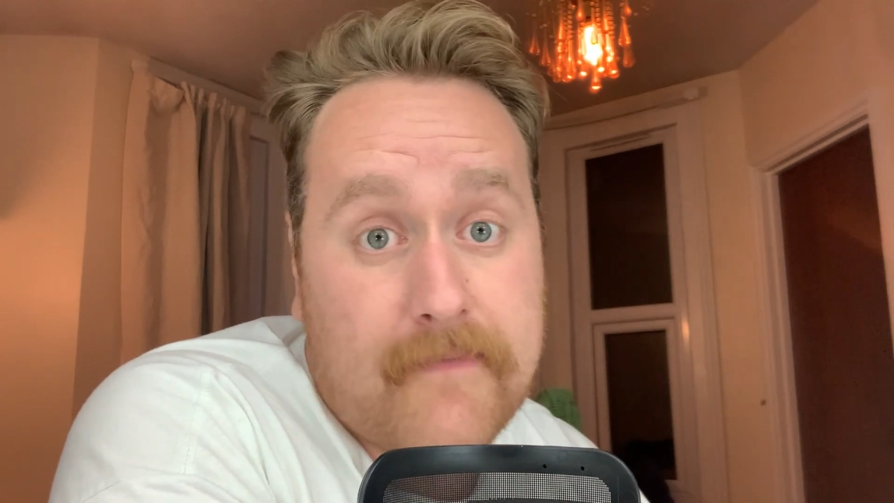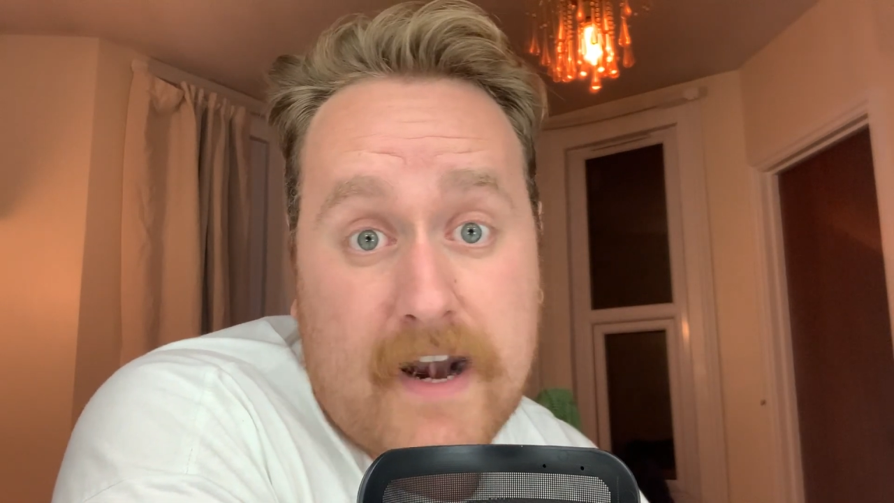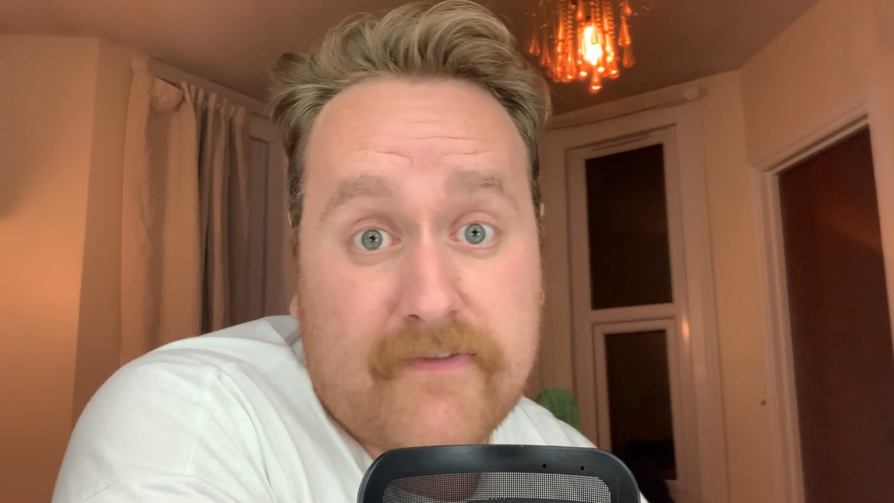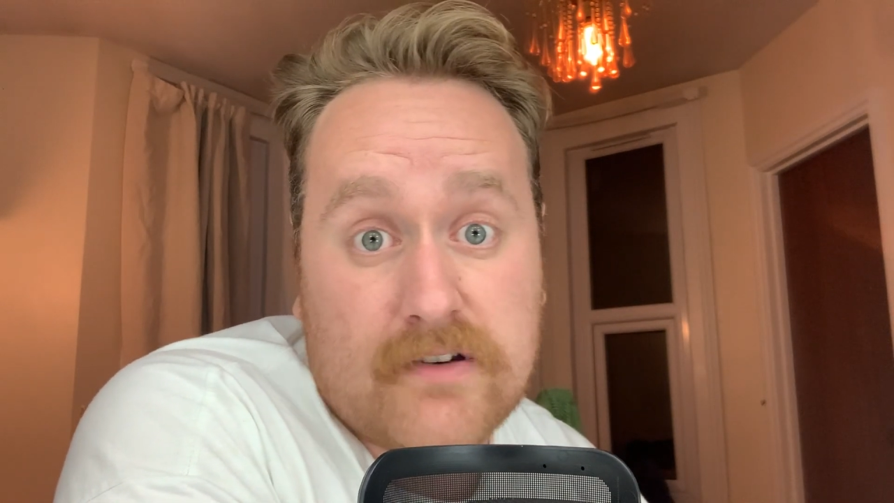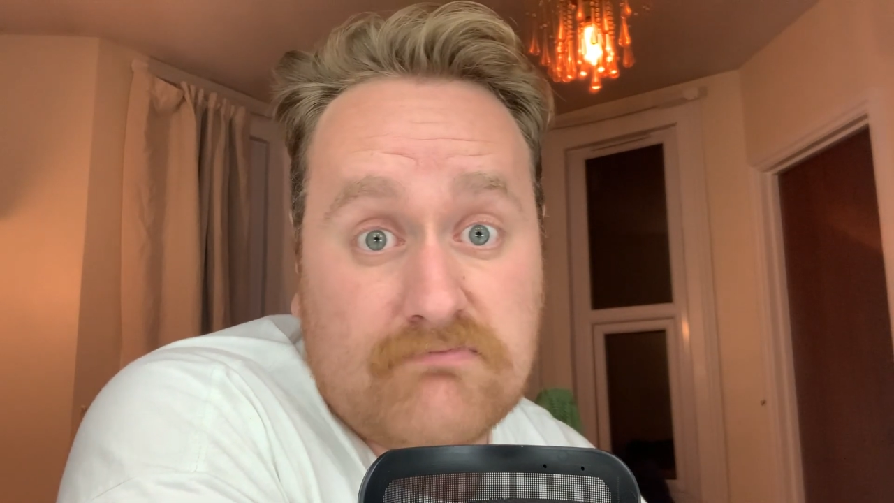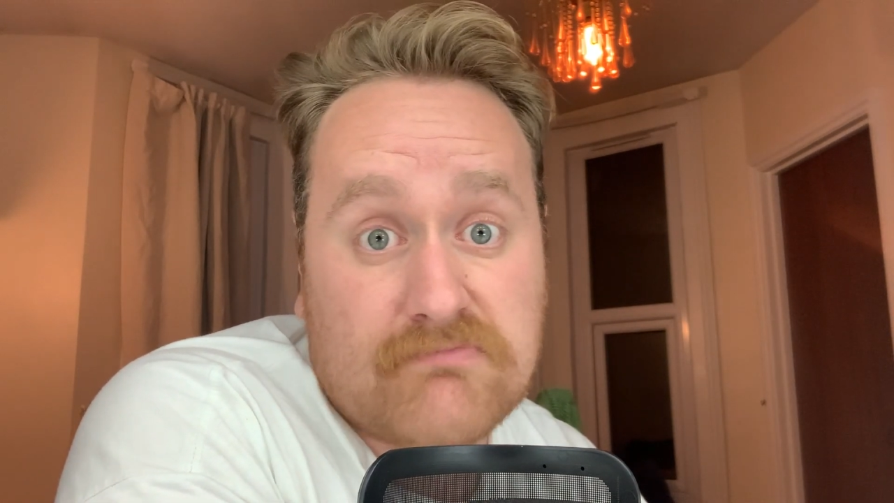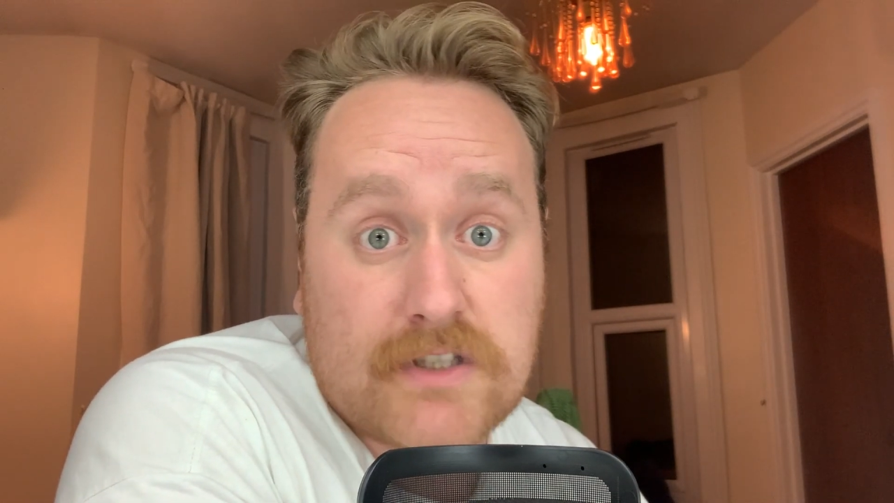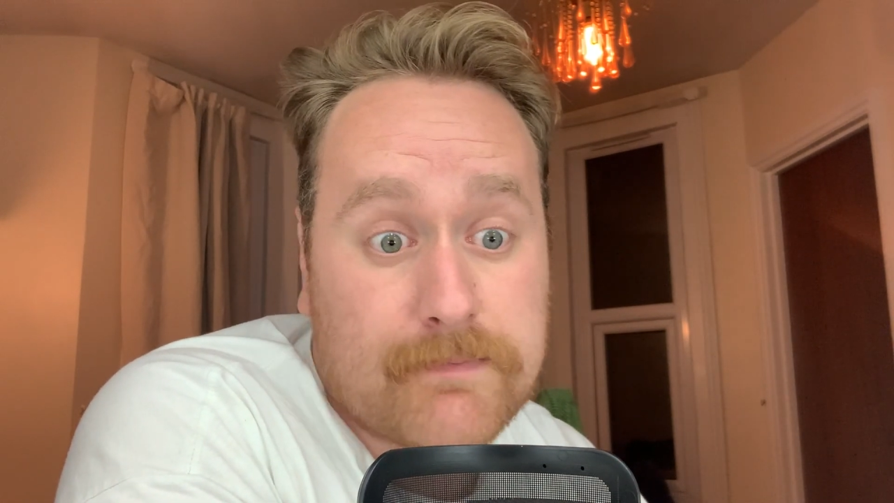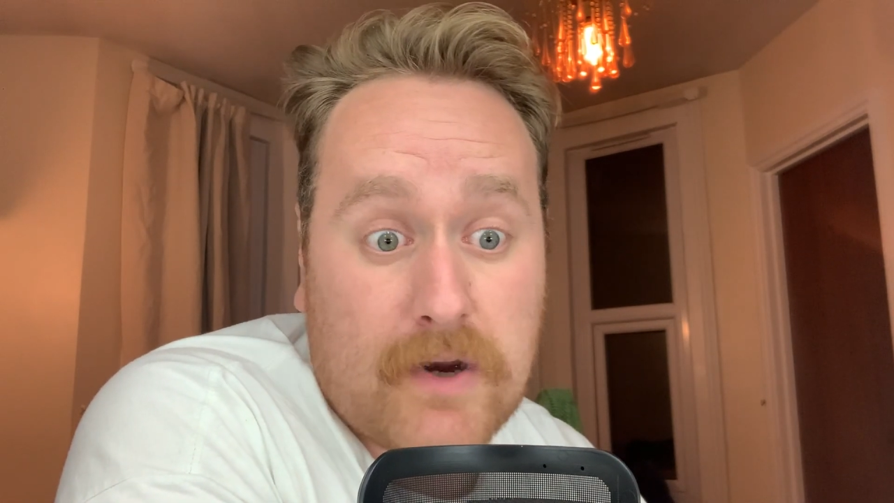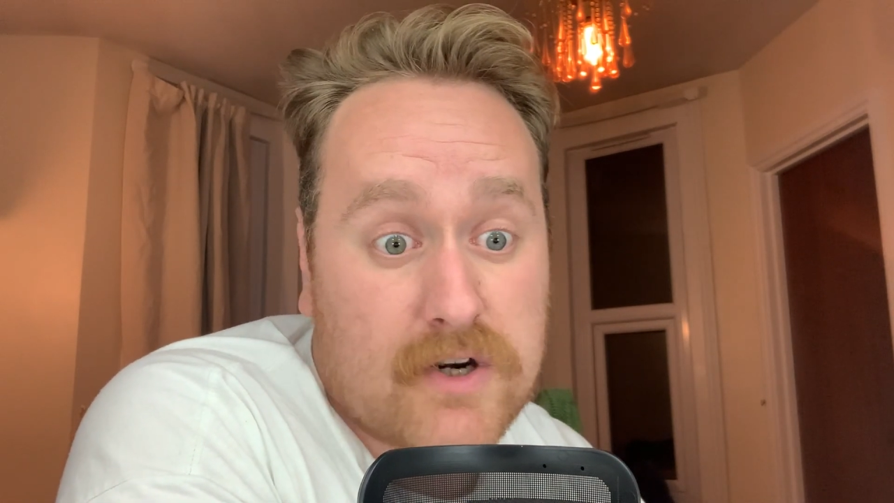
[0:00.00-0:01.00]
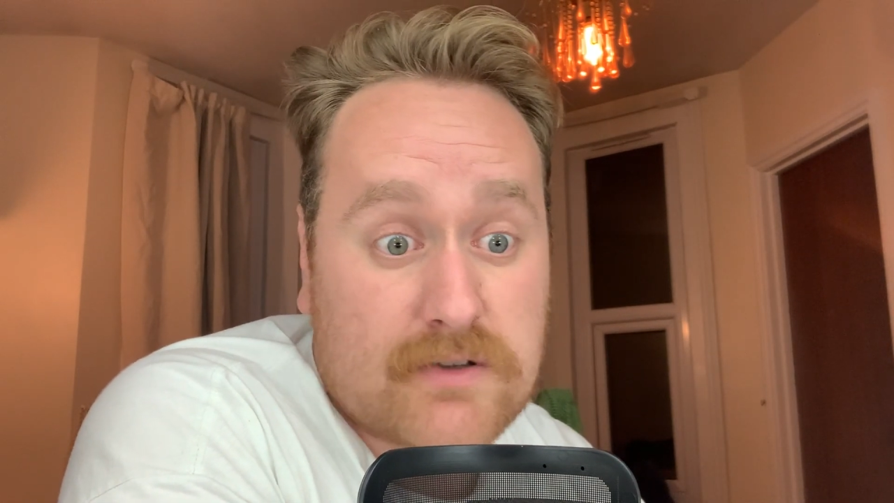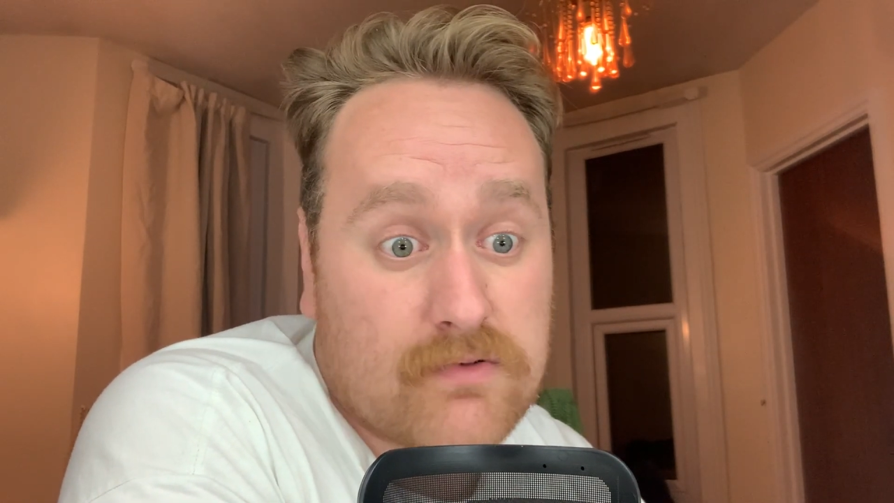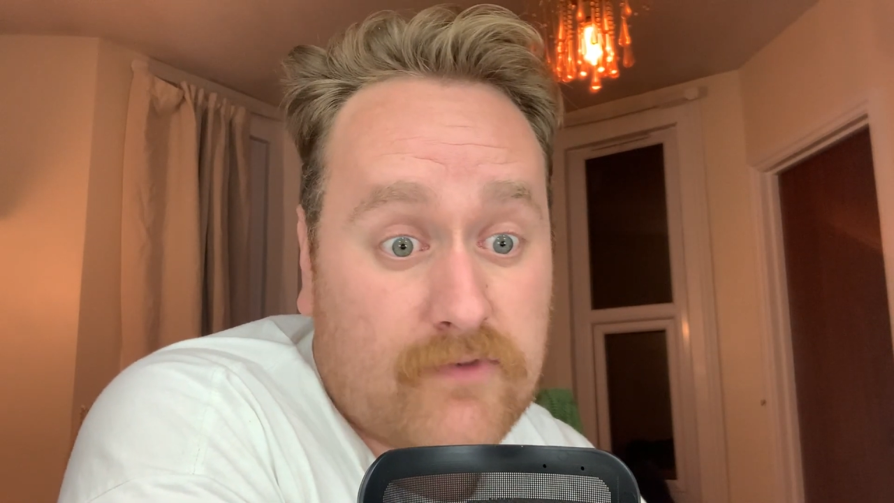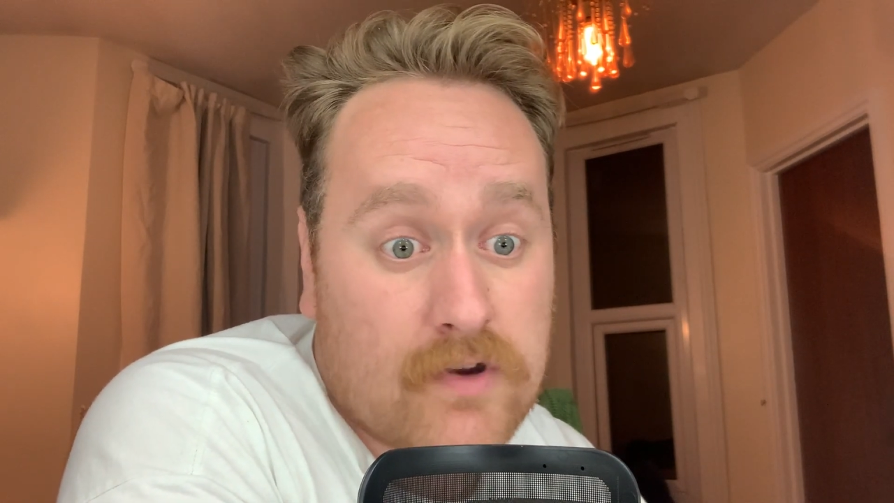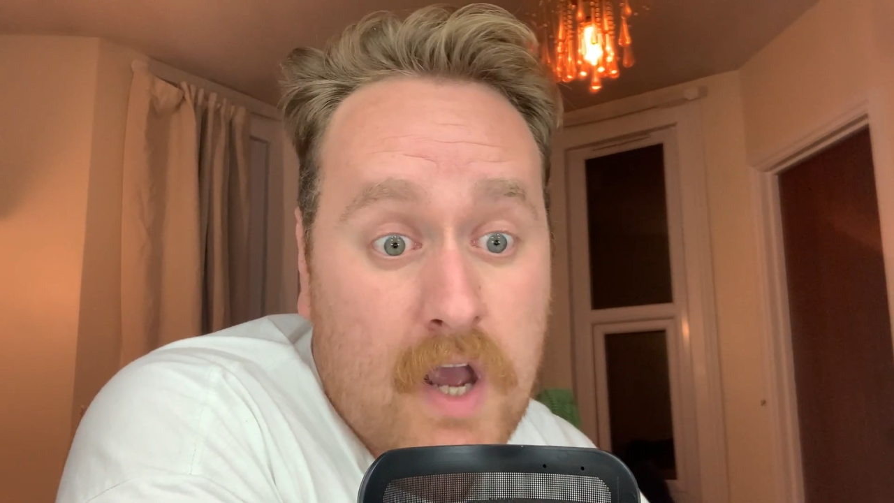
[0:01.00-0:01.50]
anything, to be honest
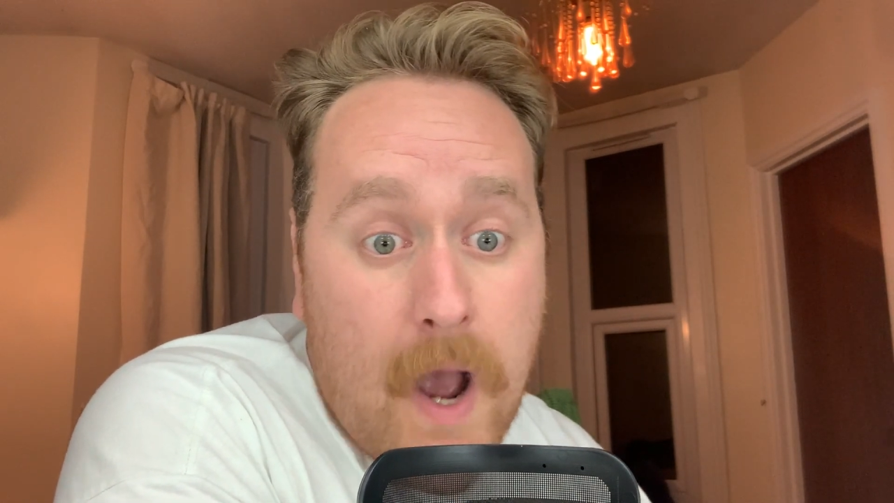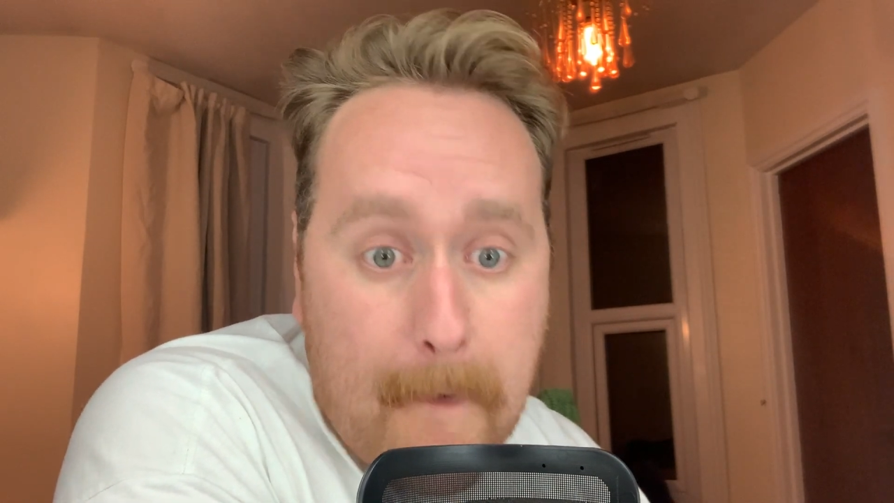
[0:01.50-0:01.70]
with you.